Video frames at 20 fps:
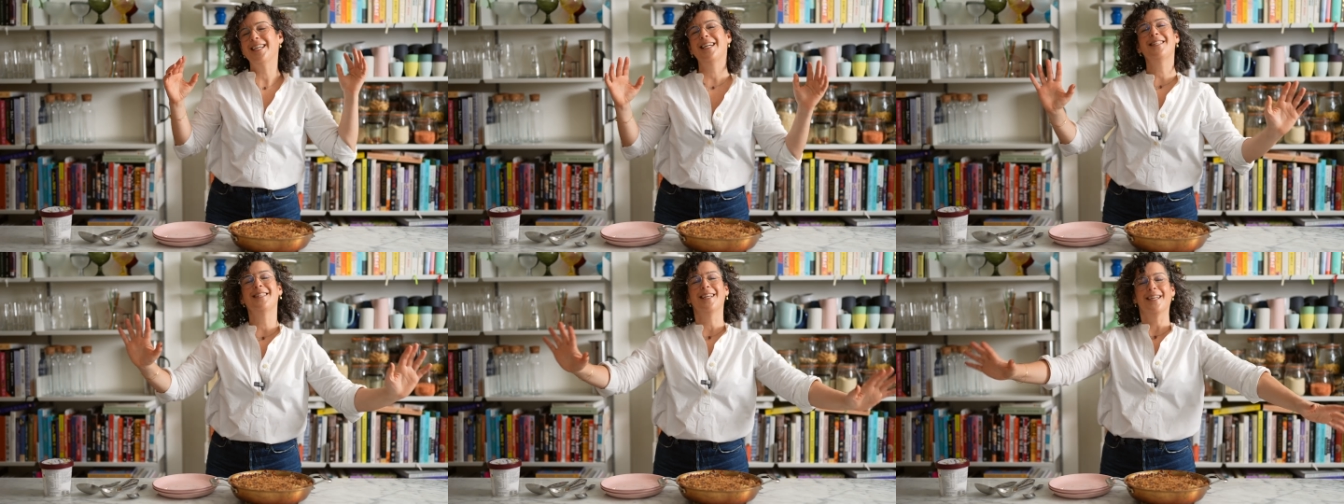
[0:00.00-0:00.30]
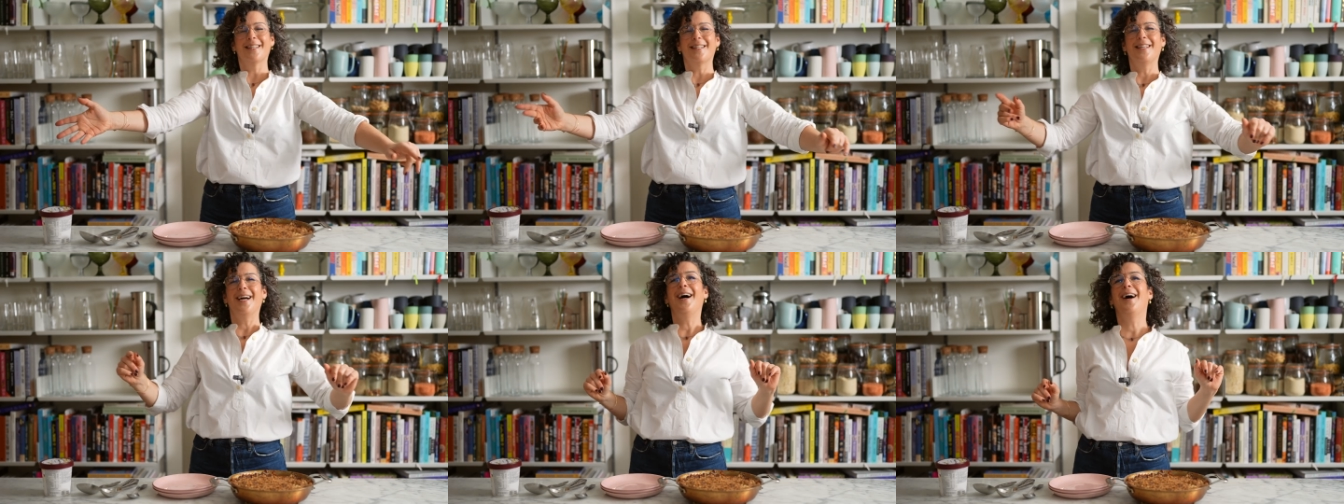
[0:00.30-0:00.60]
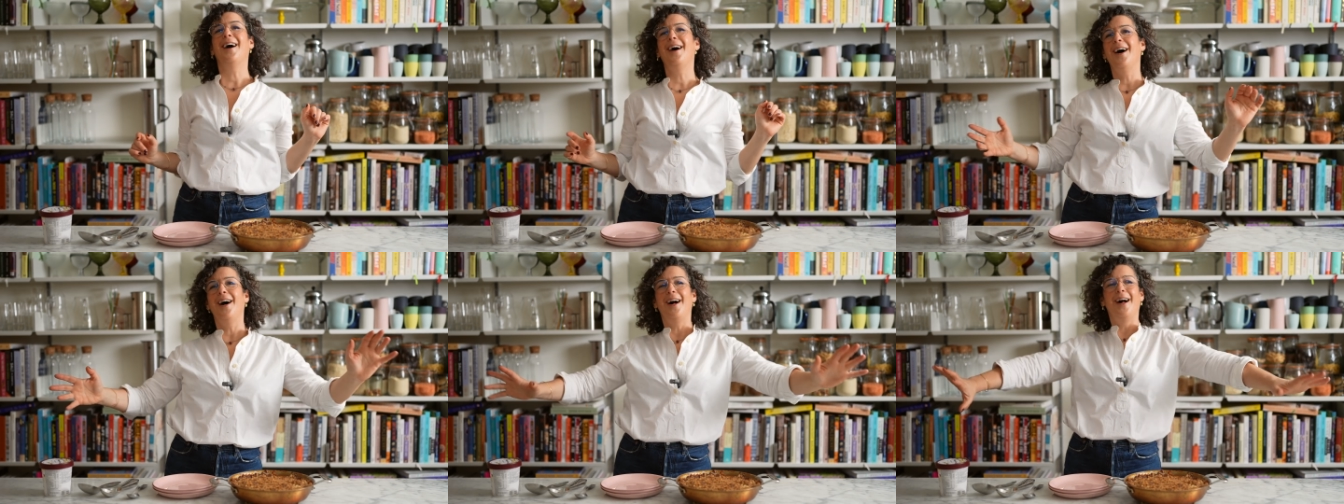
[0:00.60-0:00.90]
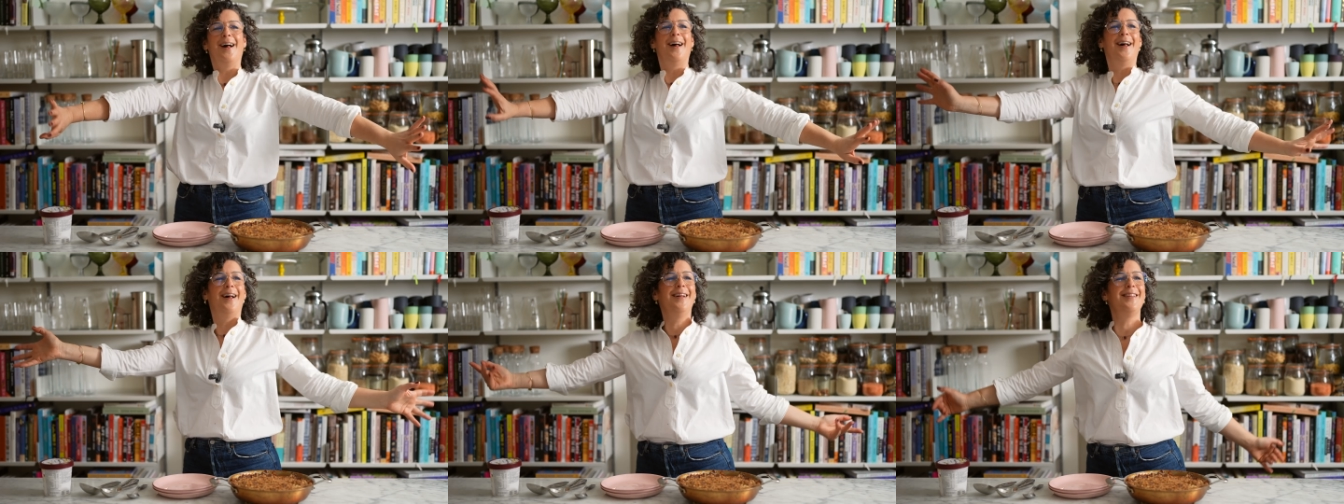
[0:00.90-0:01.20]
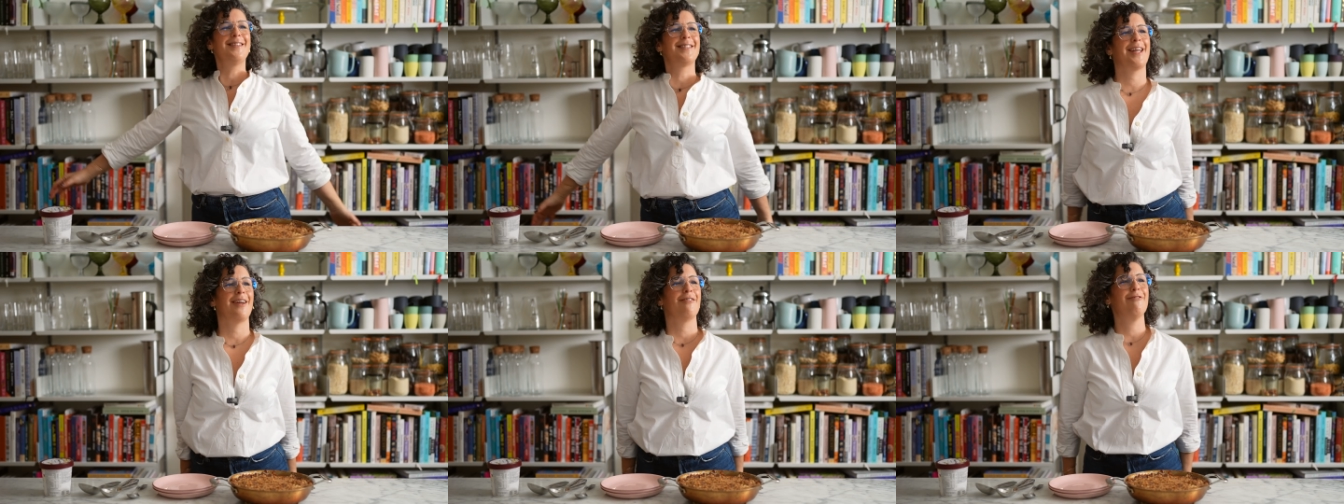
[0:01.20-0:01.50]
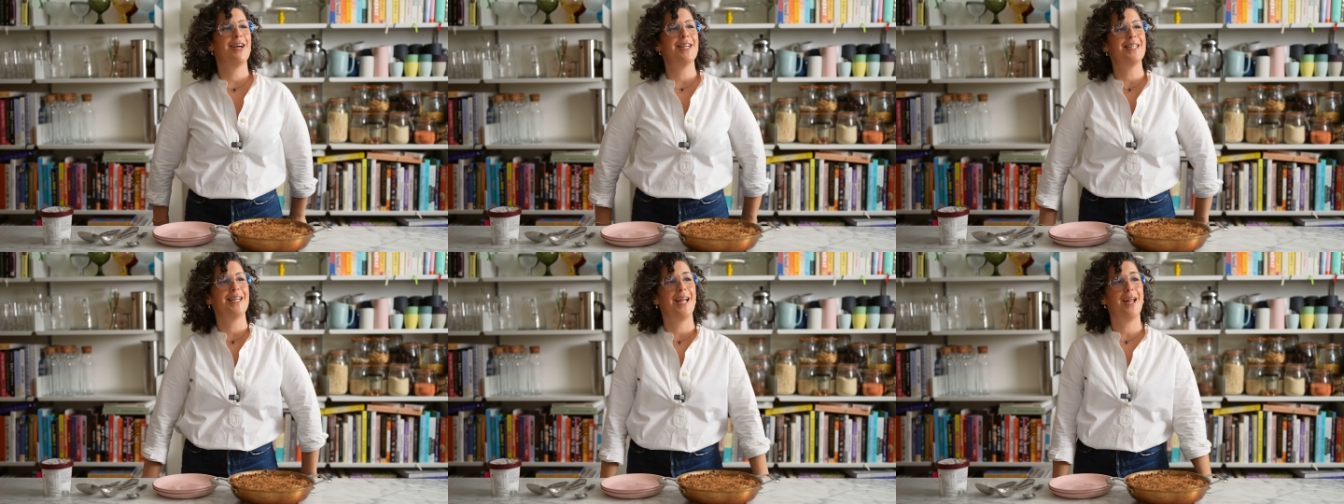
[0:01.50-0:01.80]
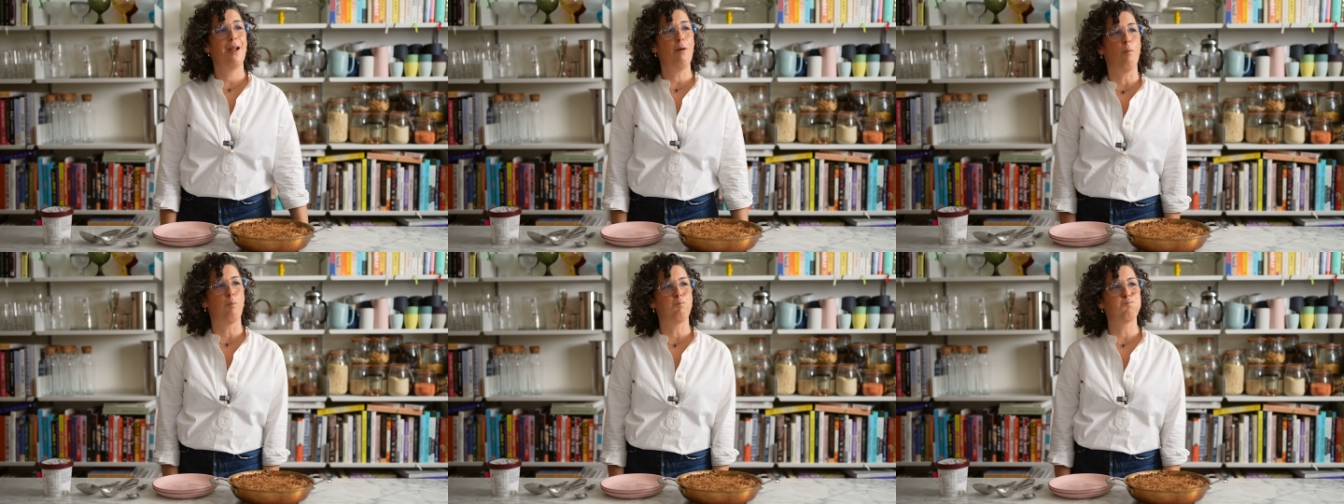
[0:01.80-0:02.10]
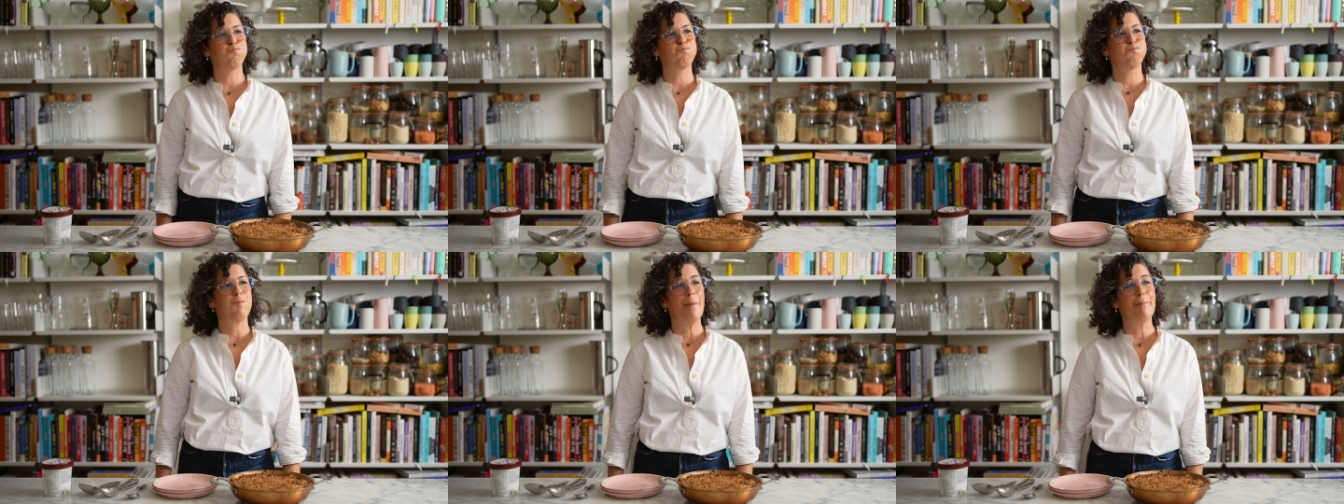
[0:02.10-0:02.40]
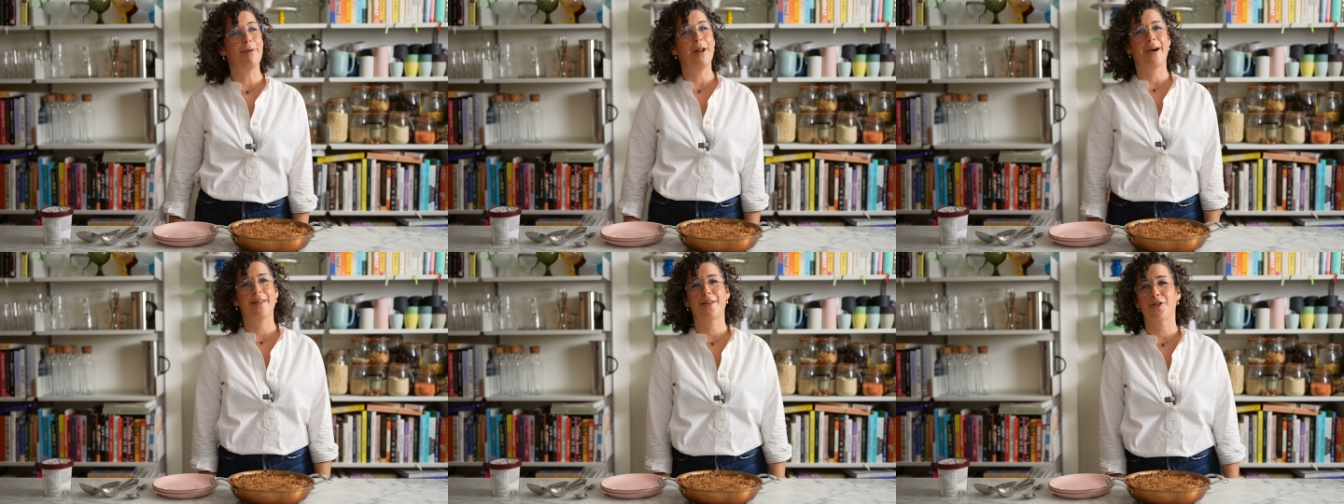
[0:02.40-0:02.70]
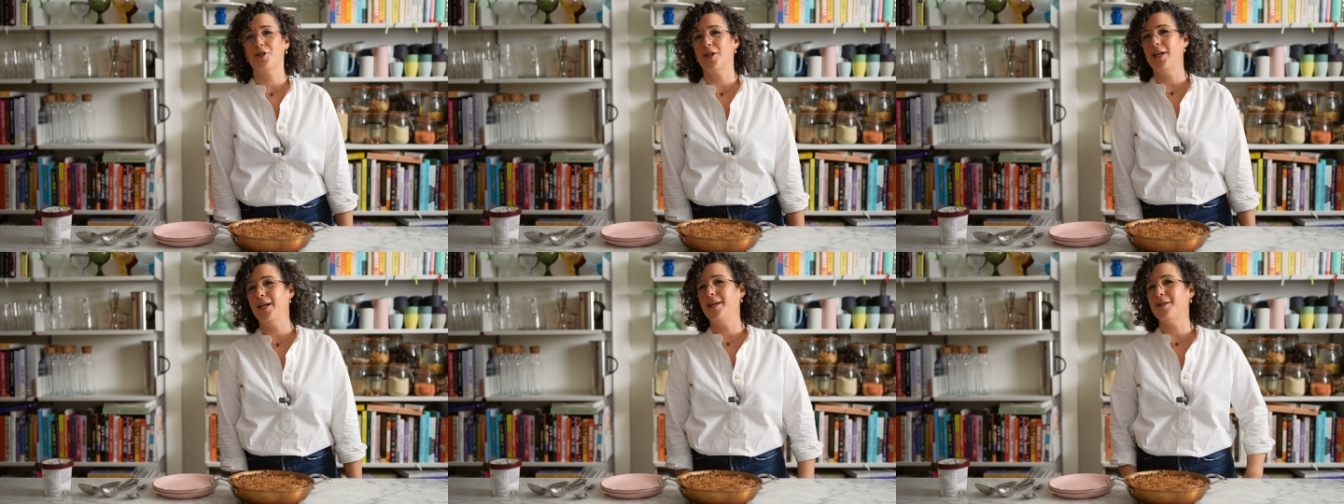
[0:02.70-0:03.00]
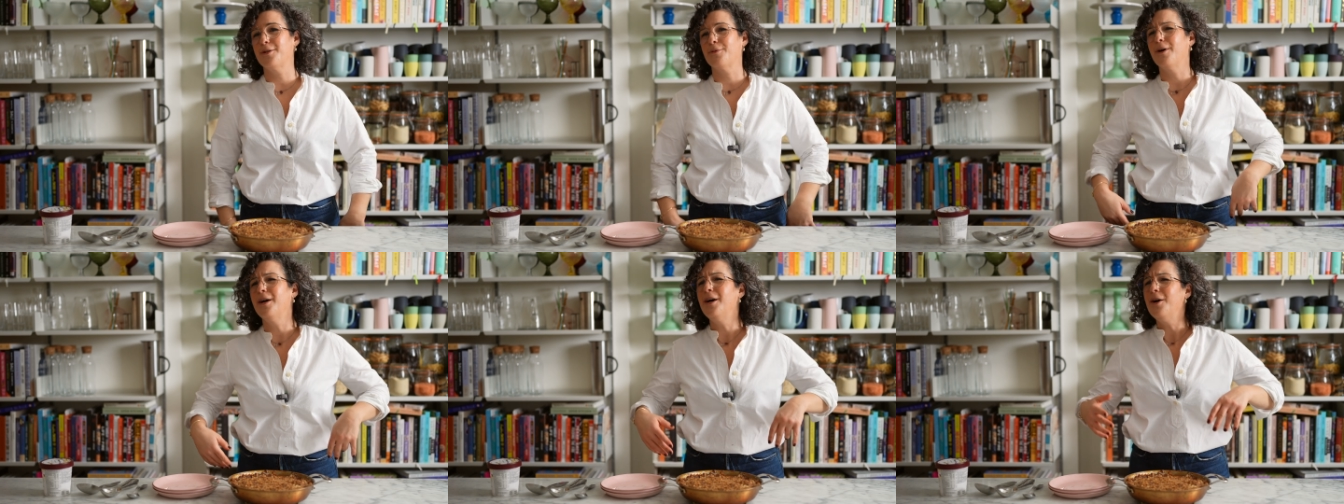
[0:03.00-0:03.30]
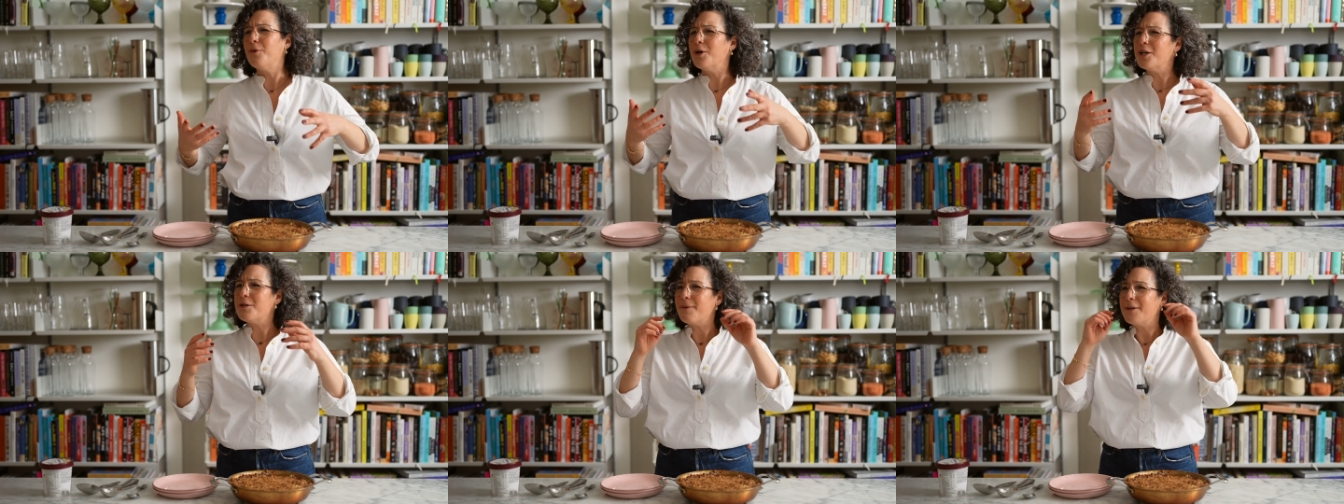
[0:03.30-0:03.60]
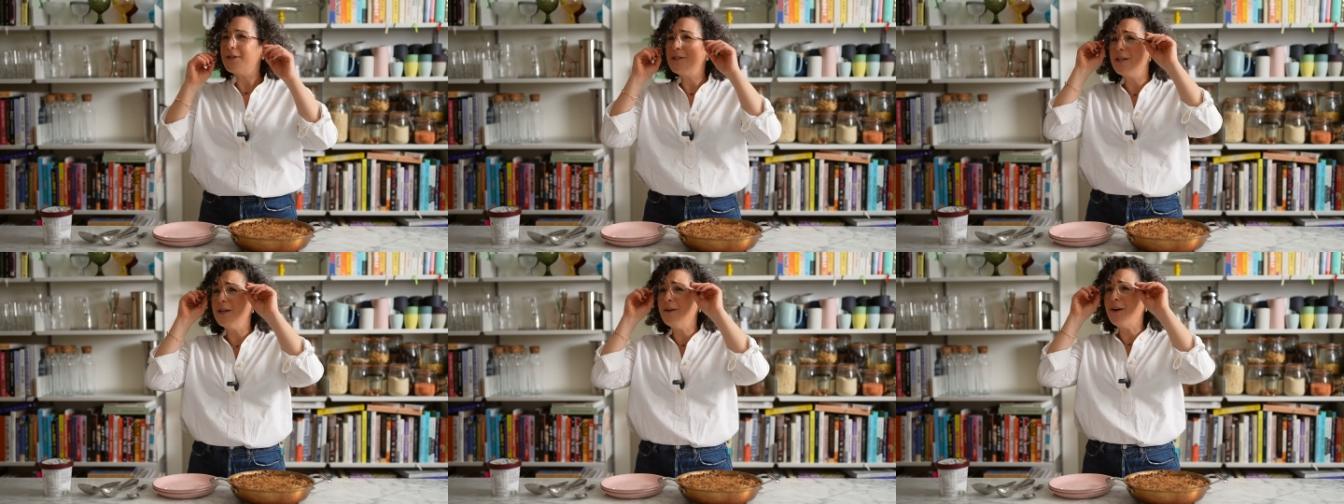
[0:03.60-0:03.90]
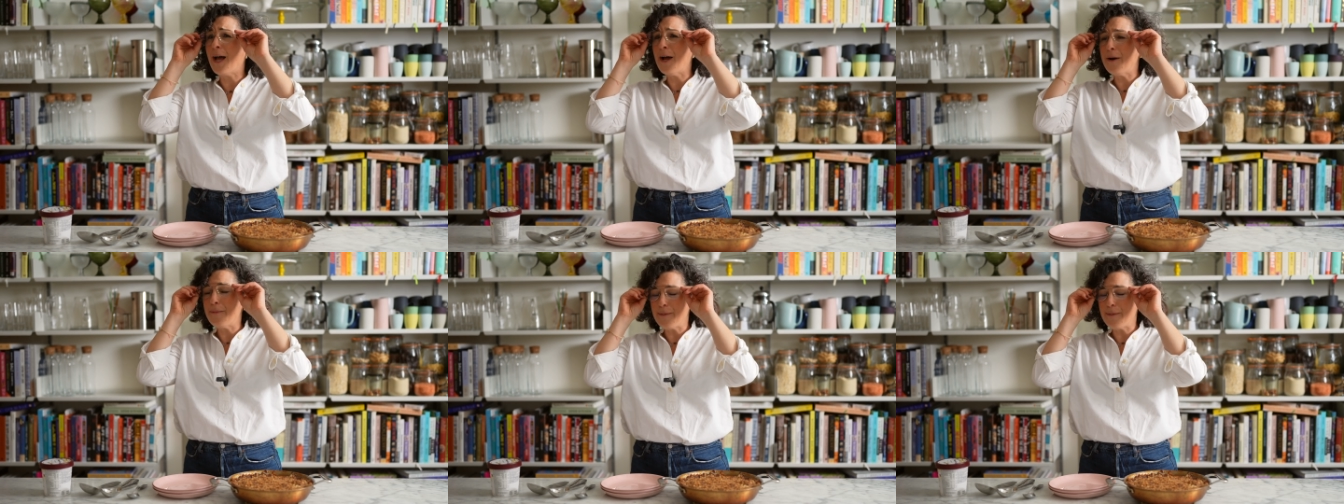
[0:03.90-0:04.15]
Da, da, da. Ready? Nut cheeks. What are we supposed to do? Like,